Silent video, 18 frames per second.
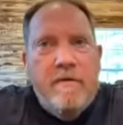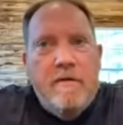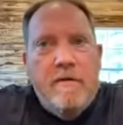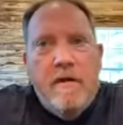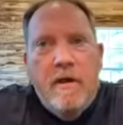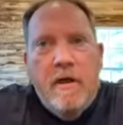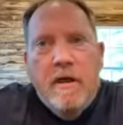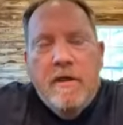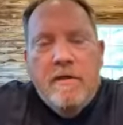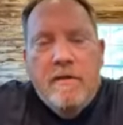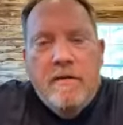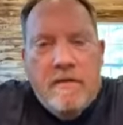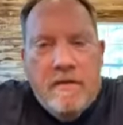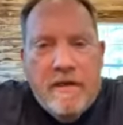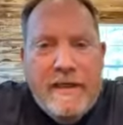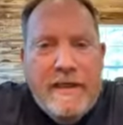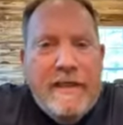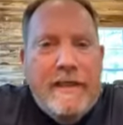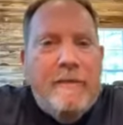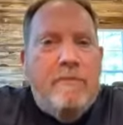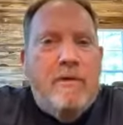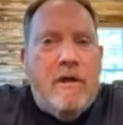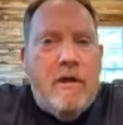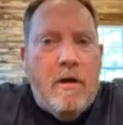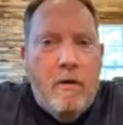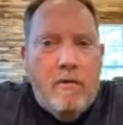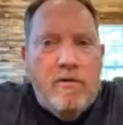the the team,
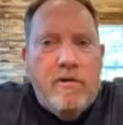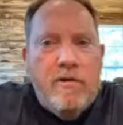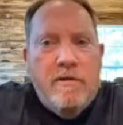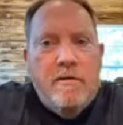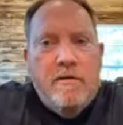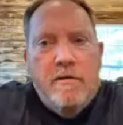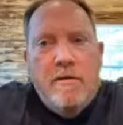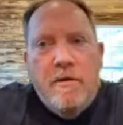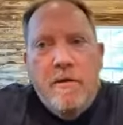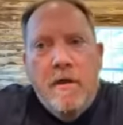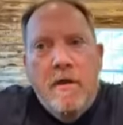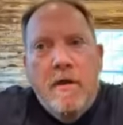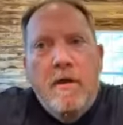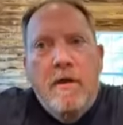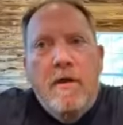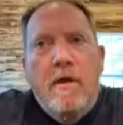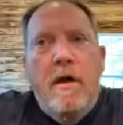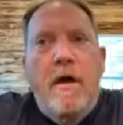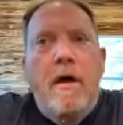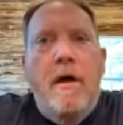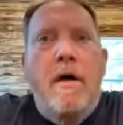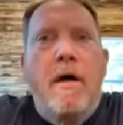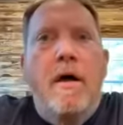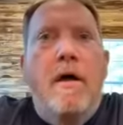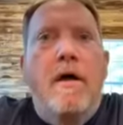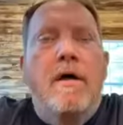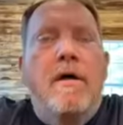the coaches,
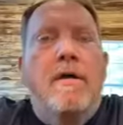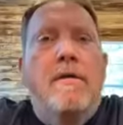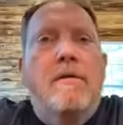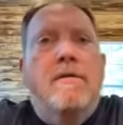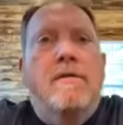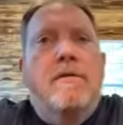uh,